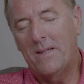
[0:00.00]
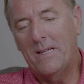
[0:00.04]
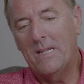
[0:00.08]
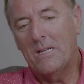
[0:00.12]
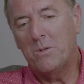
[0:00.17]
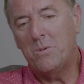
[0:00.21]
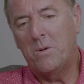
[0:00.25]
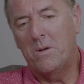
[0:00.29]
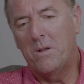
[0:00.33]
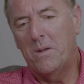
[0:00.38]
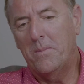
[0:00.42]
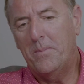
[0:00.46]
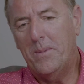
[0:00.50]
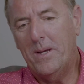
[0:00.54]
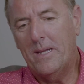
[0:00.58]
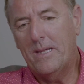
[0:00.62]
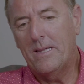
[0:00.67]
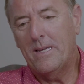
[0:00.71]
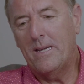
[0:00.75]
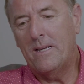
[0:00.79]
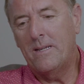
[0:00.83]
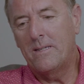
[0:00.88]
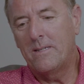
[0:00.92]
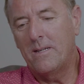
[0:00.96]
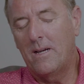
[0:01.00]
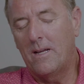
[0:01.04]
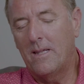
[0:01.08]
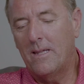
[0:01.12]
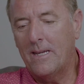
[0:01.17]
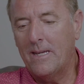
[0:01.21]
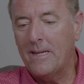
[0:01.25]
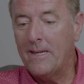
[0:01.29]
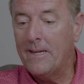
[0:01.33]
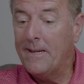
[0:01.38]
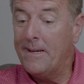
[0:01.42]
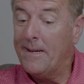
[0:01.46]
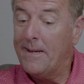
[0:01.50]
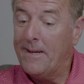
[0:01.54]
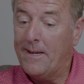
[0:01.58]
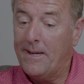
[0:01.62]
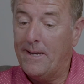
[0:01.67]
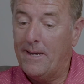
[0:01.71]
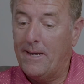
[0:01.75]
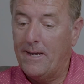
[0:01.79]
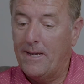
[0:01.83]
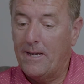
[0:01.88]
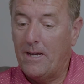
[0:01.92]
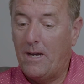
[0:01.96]
I think that's one of the big things that I think
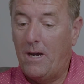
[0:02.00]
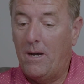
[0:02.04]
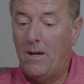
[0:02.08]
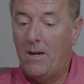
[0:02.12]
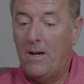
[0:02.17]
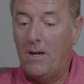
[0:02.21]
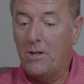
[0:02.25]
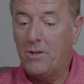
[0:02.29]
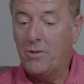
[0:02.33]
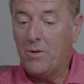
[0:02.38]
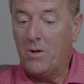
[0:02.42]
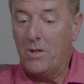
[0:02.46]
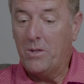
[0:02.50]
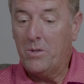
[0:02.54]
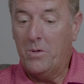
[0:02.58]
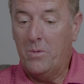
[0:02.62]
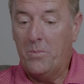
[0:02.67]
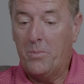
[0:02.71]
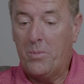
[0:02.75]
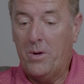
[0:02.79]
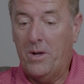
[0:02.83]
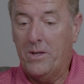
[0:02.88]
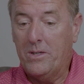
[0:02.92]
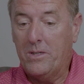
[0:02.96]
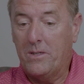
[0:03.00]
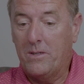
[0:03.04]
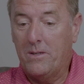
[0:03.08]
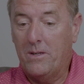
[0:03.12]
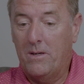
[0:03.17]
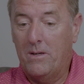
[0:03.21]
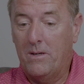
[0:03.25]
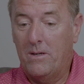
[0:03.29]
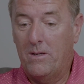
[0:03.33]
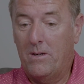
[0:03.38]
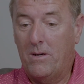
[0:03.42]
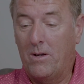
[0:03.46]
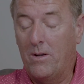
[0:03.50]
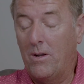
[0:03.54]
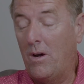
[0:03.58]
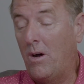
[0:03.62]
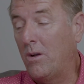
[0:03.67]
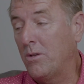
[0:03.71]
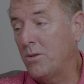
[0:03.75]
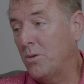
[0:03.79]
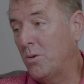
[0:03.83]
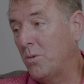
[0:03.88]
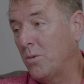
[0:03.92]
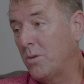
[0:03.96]
I try to impress on
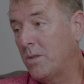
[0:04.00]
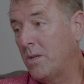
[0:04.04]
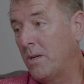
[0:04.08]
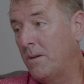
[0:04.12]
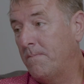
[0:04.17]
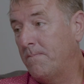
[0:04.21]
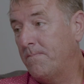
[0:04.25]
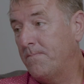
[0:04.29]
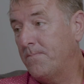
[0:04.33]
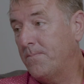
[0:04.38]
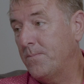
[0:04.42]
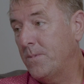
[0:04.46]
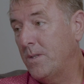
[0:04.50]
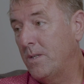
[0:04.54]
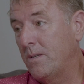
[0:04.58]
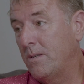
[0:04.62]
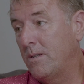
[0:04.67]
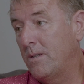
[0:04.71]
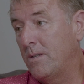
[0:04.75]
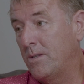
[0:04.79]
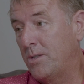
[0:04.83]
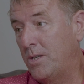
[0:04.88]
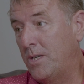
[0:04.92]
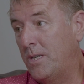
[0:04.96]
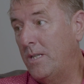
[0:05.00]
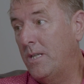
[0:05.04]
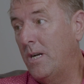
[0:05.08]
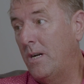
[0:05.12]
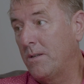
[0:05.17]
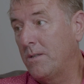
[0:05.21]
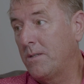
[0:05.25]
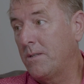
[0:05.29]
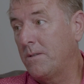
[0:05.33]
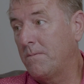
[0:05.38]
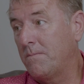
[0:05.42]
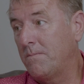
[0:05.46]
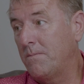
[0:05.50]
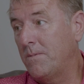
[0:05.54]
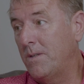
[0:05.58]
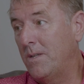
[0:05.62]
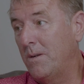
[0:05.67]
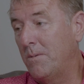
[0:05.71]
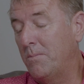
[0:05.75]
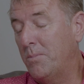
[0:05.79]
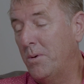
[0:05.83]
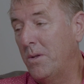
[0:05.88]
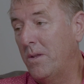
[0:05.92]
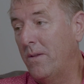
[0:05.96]
our daughter, that she does.
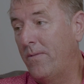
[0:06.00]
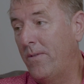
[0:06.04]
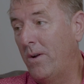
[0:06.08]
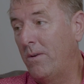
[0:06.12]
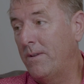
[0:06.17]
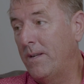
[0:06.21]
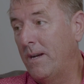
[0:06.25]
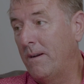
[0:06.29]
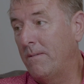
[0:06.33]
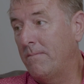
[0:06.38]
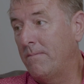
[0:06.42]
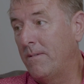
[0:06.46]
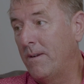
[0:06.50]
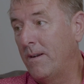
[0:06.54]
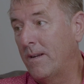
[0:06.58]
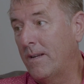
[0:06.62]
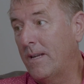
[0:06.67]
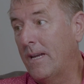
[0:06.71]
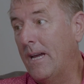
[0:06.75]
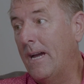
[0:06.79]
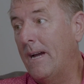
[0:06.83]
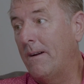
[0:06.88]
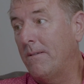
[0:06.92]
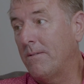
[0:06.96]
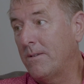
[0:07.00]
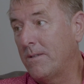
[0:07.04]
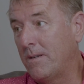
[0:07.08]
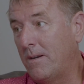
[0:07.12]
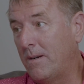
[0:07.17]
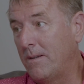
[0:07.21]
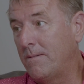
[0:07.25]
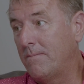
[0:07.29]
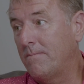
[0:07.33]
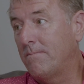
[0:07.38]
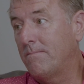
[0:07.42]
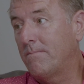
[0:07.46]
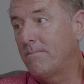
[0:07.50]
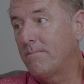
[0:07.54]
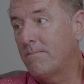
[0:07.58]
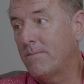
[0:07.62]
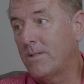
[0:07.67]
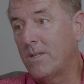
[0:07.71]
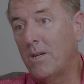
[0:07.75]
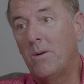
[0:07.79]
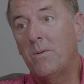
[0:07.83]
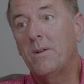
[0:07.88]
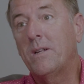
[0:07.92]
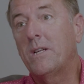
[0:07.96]
Put the phone down and get outside,
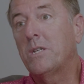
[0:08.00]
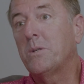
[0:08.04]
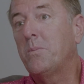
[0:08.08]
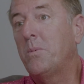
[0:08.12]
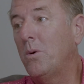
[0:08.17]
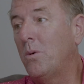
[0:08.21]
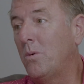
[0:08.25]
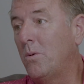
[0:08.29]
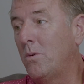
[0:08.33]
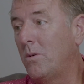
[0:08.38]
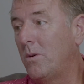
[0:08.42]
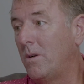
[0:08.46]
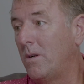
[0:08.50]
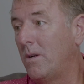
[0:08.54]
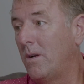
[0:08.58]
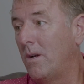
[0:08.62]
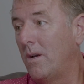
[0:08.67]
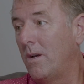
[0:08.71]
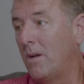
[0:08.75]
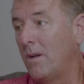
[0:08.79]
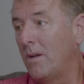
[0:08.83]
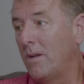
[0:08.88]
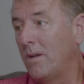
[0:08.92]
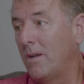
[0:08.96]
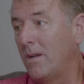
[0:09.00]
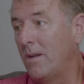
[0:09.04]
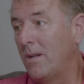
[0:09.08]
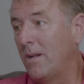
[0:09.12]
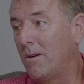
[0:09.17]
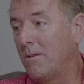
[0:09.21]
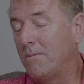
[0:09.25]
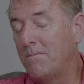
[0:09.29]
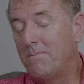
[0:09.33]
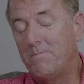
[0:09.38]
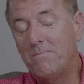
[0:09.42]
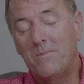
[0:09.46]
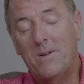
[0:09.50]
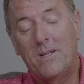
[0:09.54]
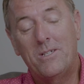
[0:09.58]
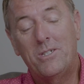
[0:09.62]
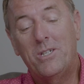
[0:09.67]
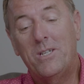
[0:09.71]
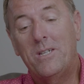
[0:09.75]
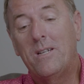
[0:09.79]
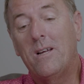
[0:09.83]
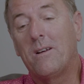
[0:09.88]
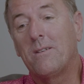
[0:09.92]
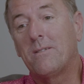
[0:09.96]
go and explore. And
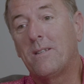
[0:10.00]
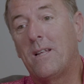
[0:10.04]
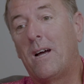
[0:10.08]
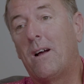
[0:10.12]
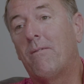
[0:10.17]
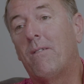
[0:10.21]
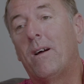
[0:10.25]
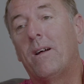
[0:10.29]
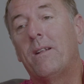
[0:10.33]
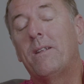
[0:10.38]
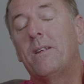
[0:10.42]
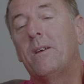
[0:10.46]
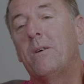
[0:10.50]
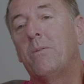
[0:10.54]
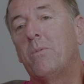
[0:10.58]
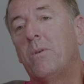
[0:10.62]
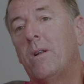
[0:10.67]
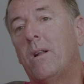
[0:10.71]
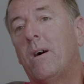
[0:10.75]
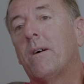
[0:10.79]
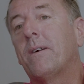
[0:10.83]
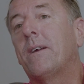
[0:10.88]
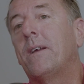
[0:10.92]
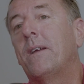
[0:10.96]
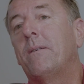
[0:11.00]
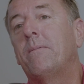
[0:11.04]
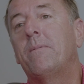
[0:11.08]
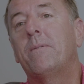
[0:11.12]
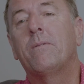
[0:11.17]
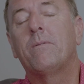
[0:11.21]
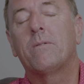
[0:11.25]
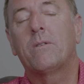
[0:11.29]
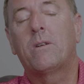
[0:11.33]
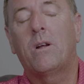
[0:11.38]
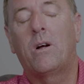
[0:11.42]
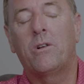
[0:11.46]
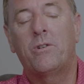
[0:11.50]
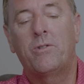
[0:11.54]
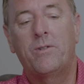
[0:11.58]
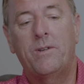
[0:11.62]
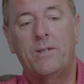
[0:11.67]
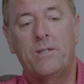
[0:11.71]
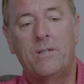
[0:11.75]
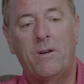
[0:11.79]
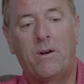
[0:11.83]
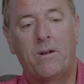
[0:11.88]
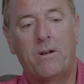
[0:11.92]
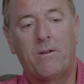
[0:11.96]
she does that around here. We're lucky we've got the
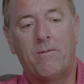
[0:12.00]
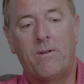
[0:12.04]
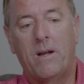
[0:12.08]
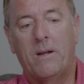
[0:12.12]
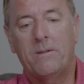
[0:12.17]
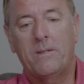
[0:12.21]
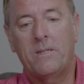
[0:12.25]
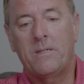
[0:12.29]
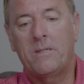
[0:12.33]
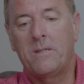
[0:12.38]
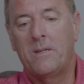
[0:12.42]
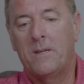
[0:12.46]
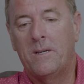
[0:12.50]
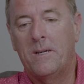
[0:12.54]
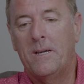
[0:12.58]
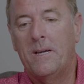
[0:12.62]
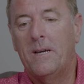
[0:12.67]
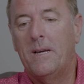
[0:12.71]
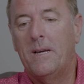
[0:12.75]
countryside around us.